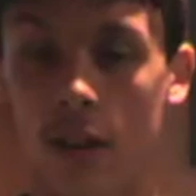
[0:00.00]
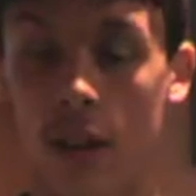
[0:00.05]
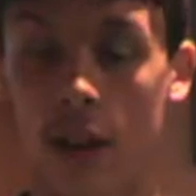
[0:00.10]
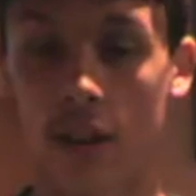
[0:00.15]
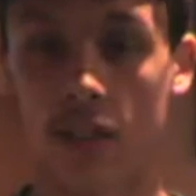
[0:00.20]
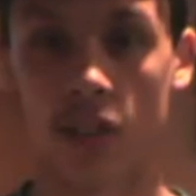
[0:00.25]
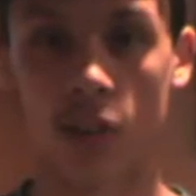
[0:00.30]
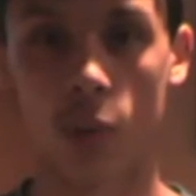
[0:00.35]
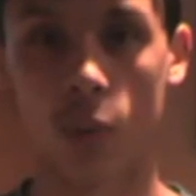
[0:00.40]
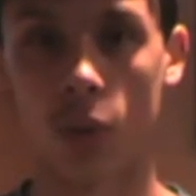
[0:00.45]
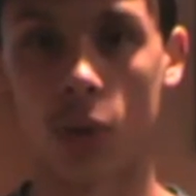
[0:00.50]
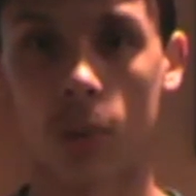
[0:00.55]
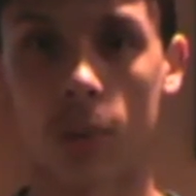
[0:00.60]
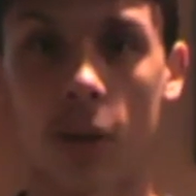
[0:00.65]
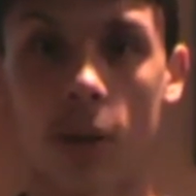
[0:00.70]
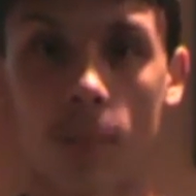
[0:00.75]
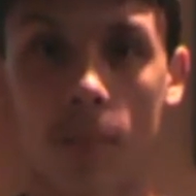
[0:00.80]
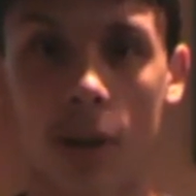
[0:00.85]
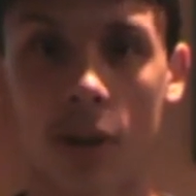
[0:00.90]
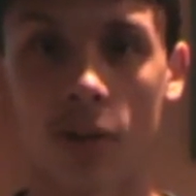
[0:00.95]
I think it would have
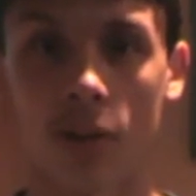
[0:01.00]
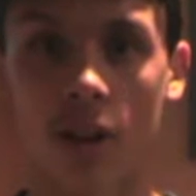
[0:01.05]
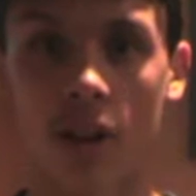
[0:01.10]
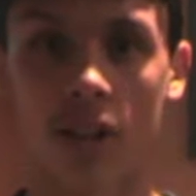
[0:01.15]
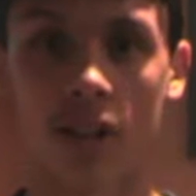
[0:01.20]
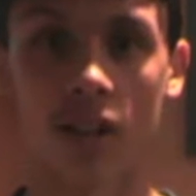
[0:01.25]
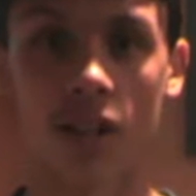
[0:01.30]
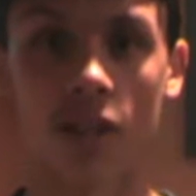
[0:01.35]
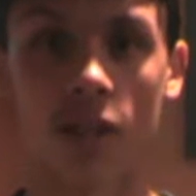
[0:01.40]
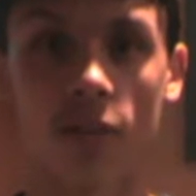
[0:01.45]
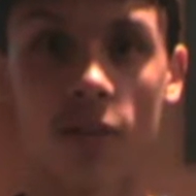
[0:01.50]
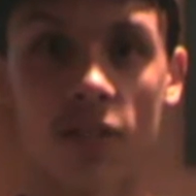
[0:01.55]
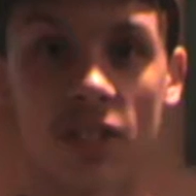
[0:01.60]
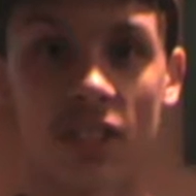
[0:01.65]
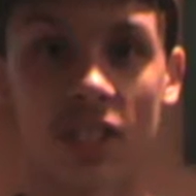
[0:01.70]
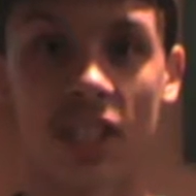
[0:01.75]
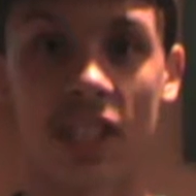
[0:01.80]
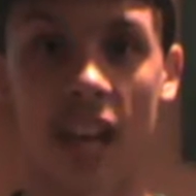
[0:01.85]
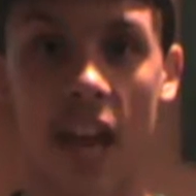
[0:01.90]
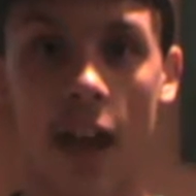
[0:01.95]
been a better idea to
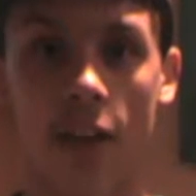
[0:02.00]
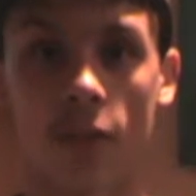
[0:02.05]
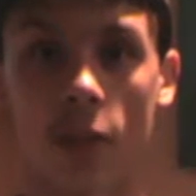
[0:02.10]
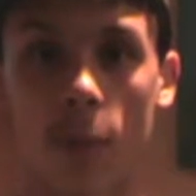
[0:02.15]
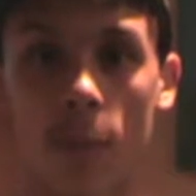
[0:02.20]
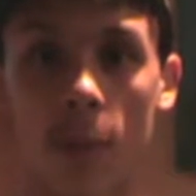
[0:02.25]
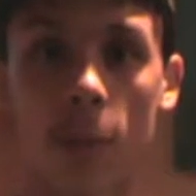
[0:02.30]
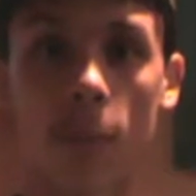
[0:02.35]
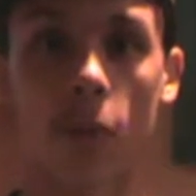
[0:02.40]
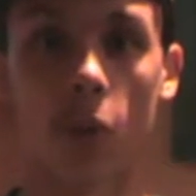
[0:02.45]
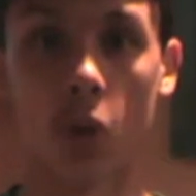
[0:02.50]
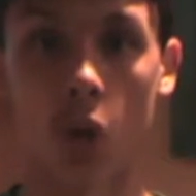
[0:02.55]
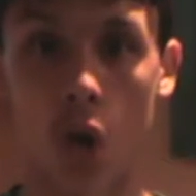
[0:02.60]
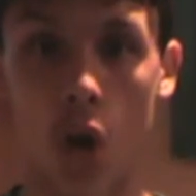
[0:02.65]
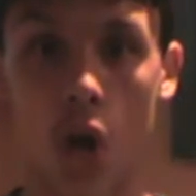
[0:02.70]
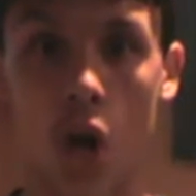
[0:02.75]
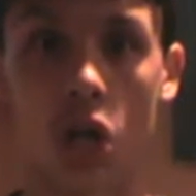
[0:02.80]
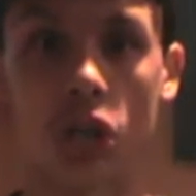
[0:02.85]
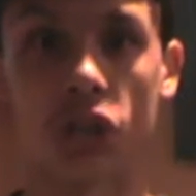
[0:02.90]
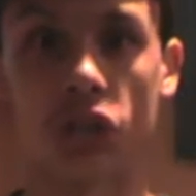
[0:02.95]
physically have the people
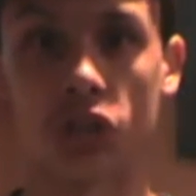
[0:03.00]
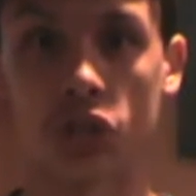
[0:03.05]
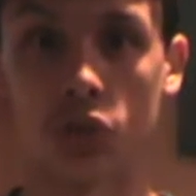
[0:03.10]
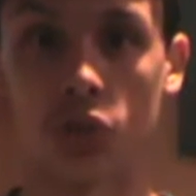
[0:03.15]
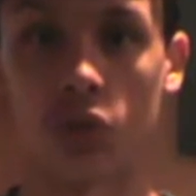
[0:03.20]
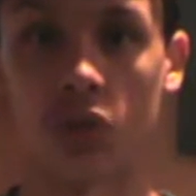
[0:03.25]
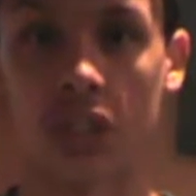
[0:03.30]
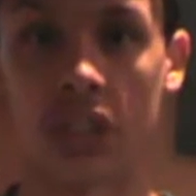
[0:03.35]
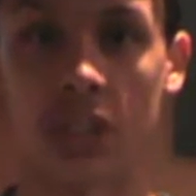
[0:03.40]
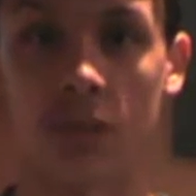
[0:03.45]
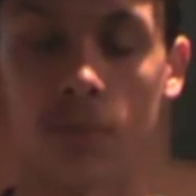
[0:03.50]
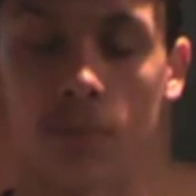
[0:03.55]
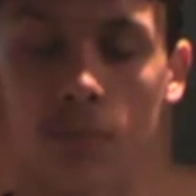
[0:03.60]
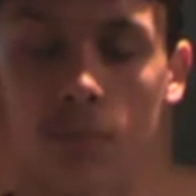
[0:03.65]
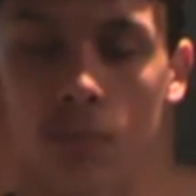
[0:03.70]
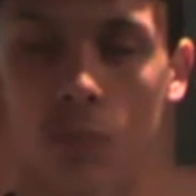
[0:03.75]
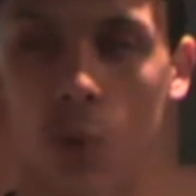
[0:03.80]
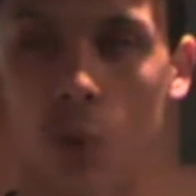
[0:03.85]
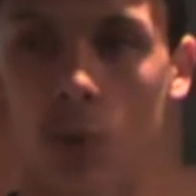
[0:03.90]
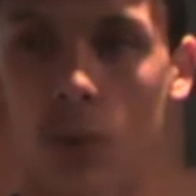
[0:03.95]
on screen.
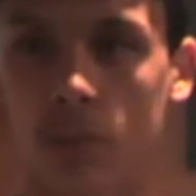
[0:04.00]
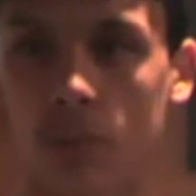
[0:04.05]
Or